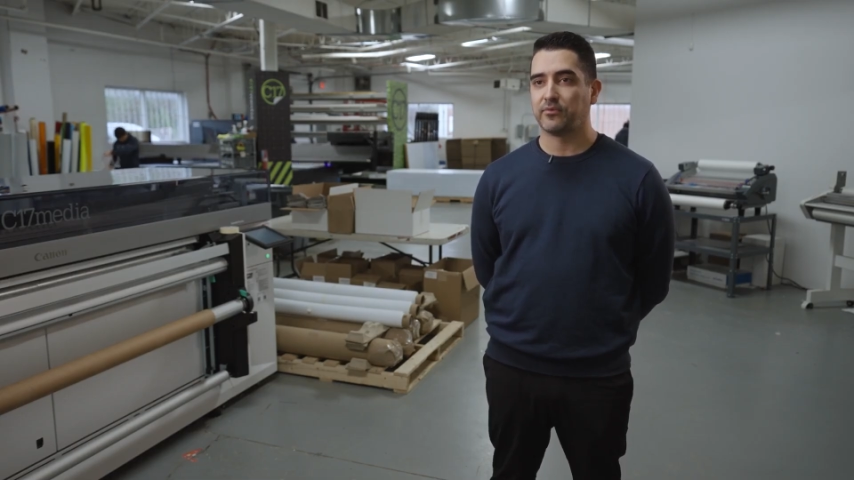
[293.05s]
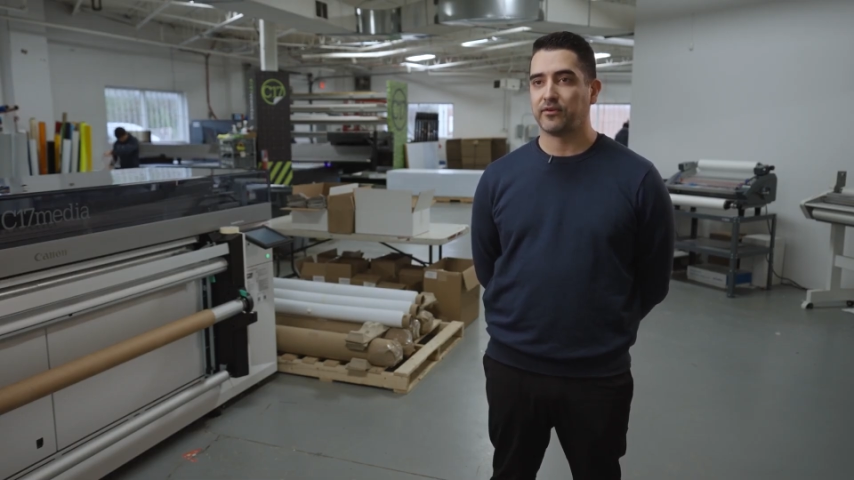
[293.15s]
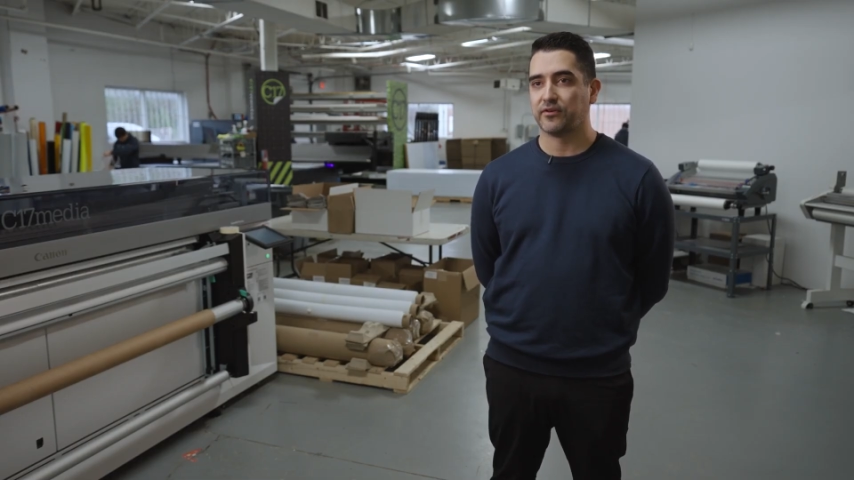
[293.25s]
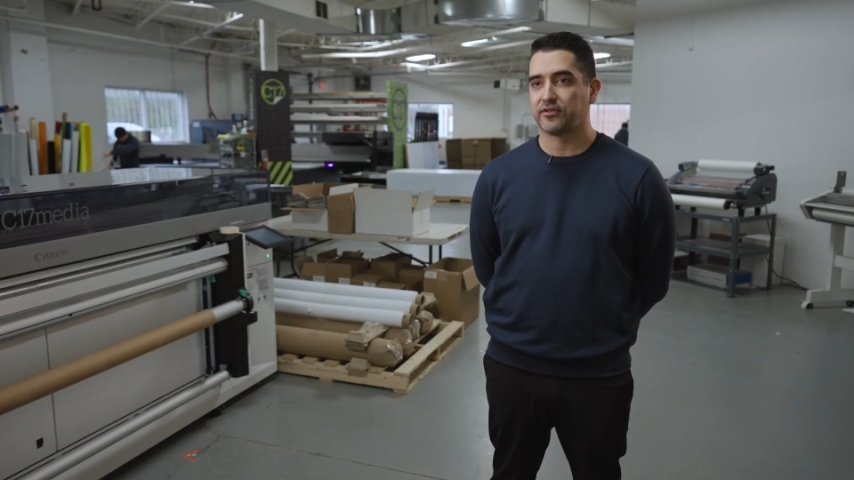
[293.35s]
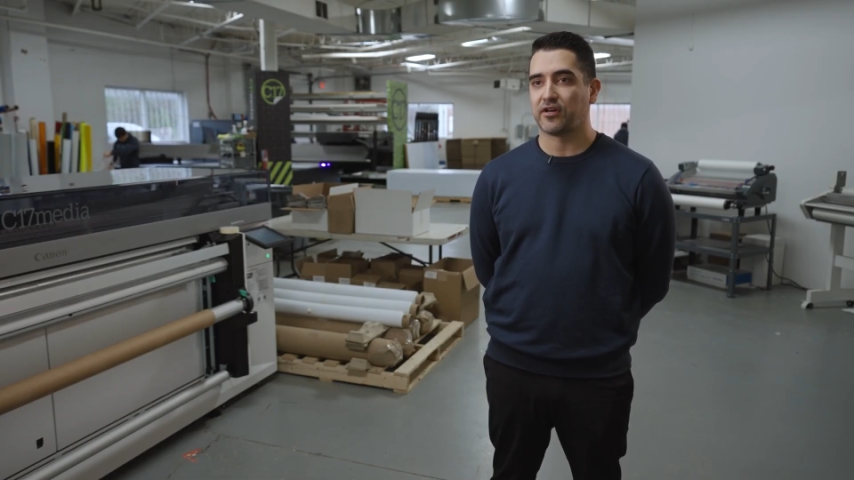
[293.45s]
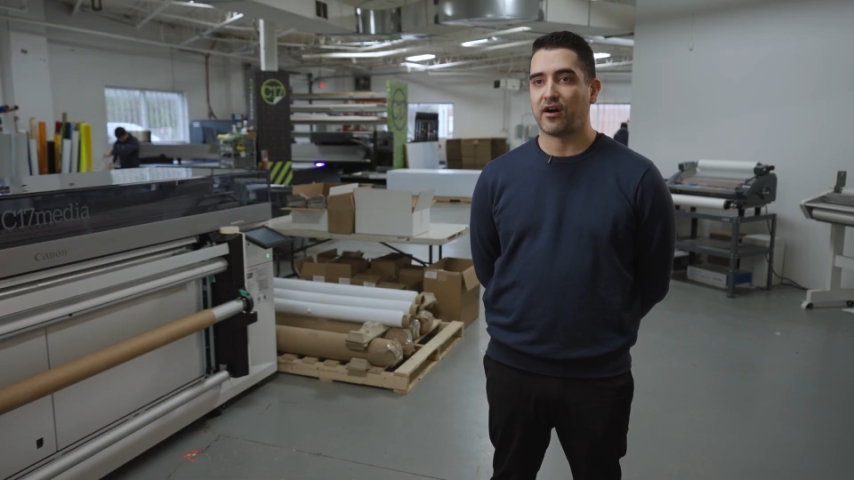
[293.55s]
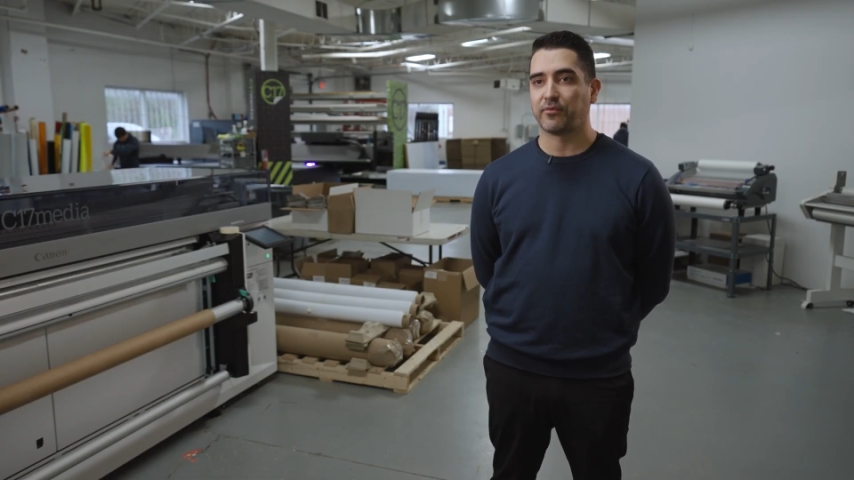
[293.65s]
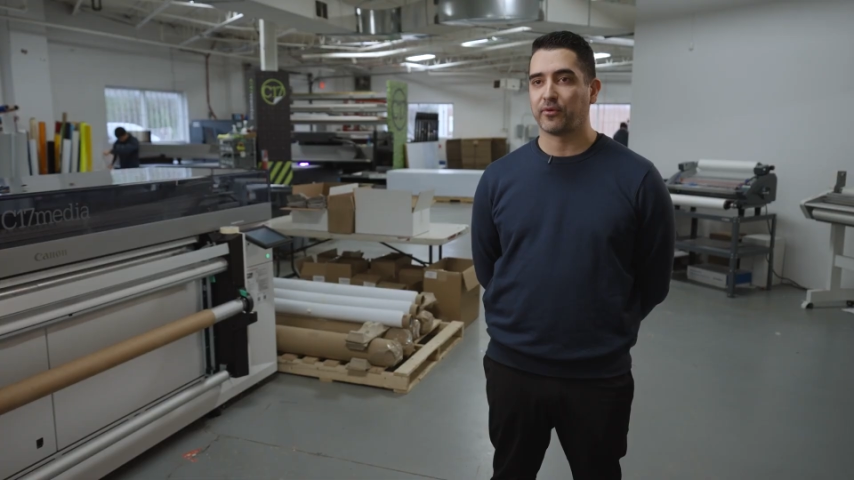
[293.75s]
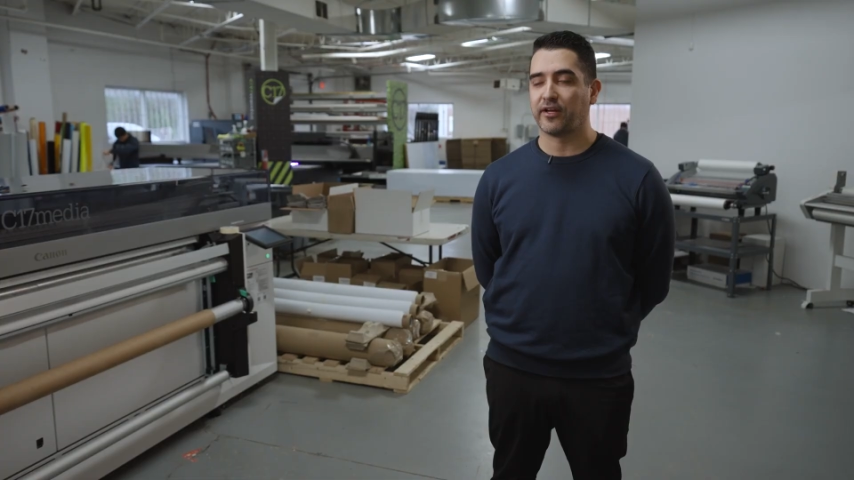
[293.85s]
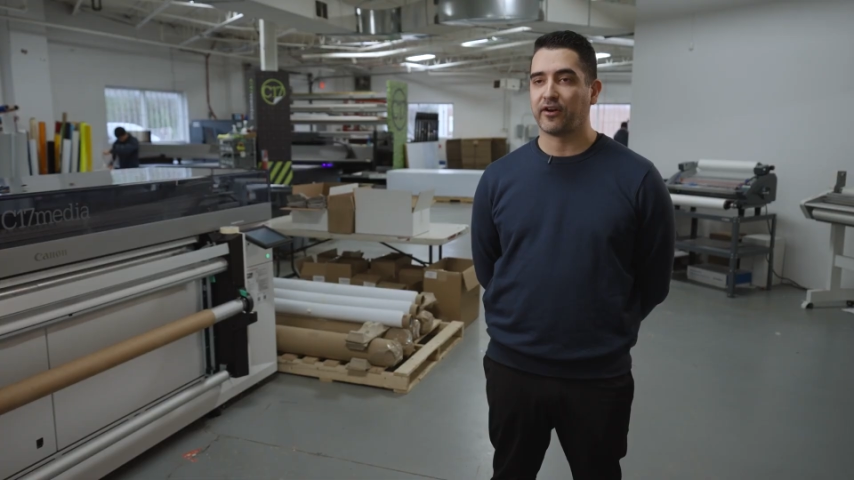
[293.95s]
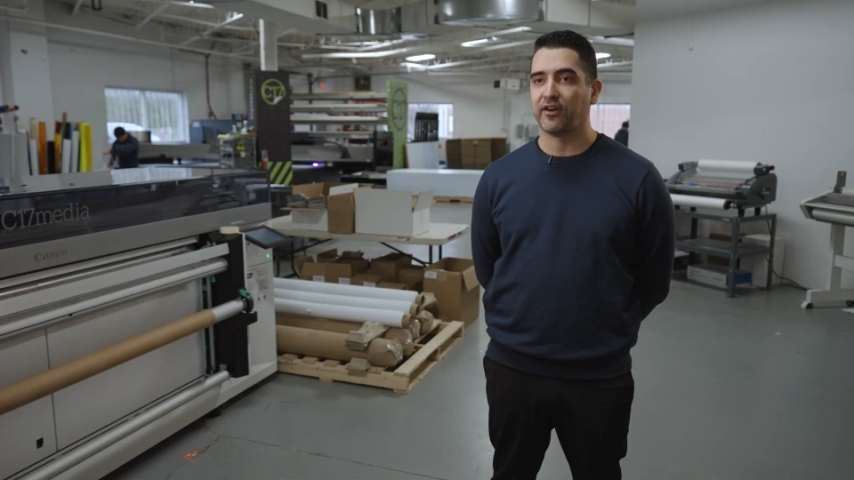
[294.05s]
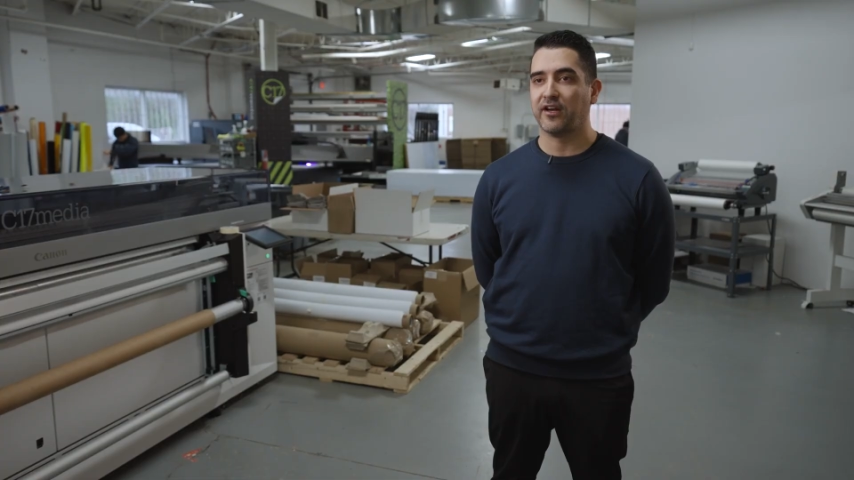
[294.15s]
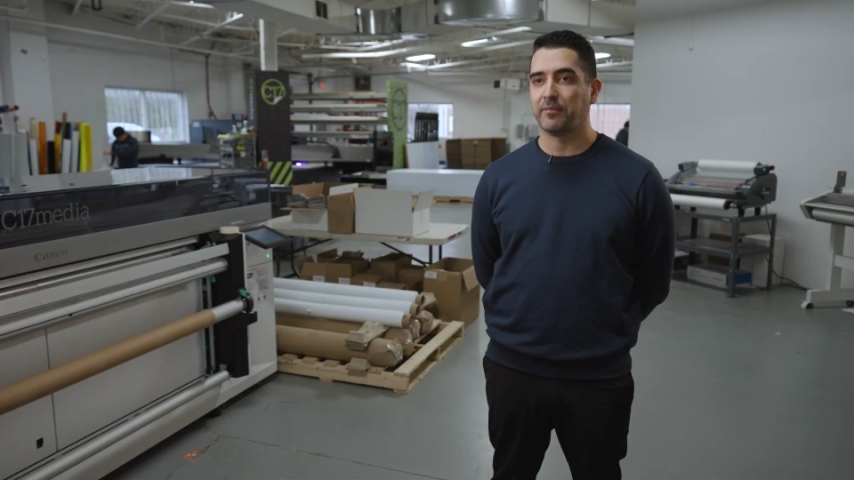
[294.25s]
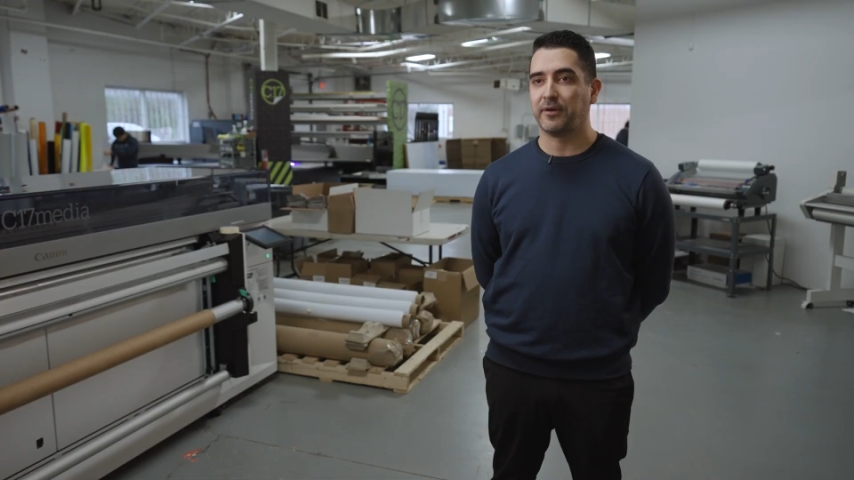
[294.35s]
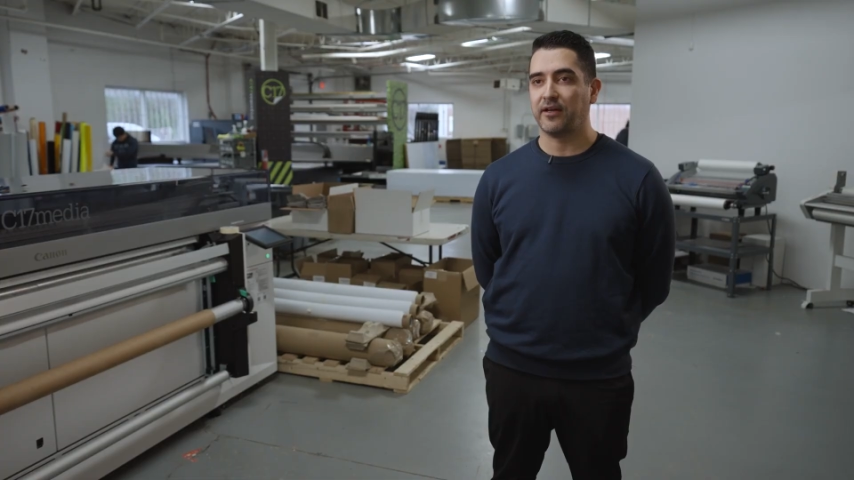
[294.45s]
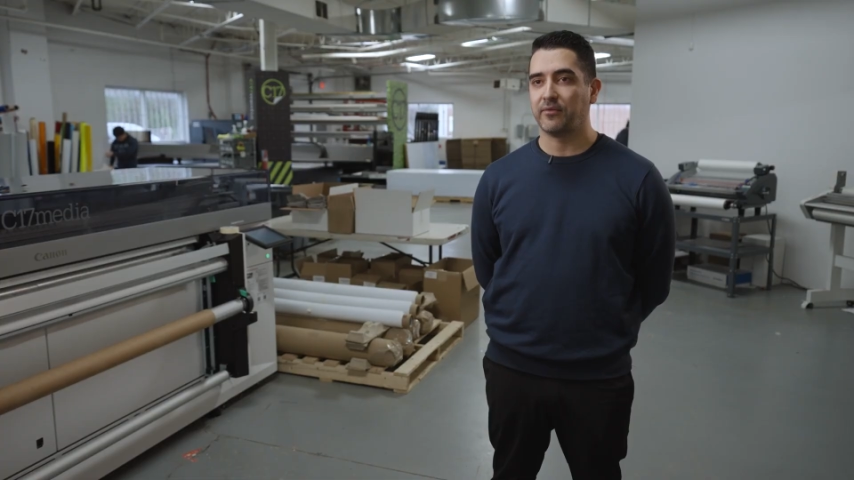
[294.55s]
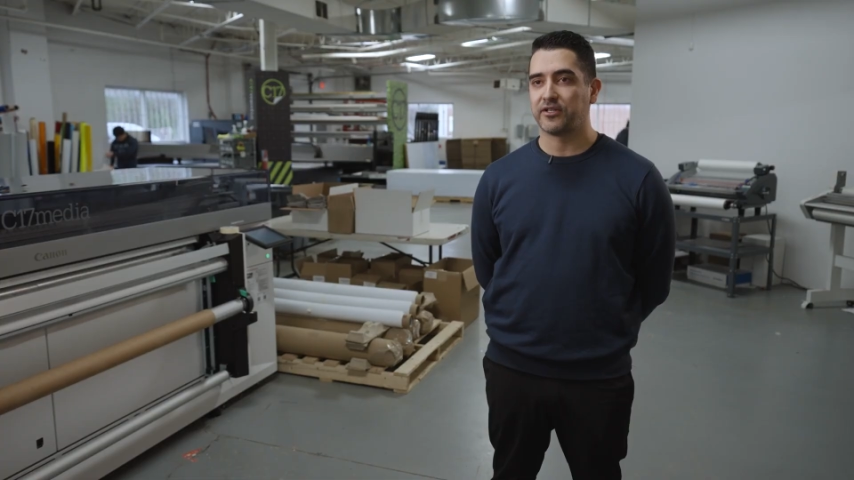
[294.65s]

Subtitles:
There's software like our ERP,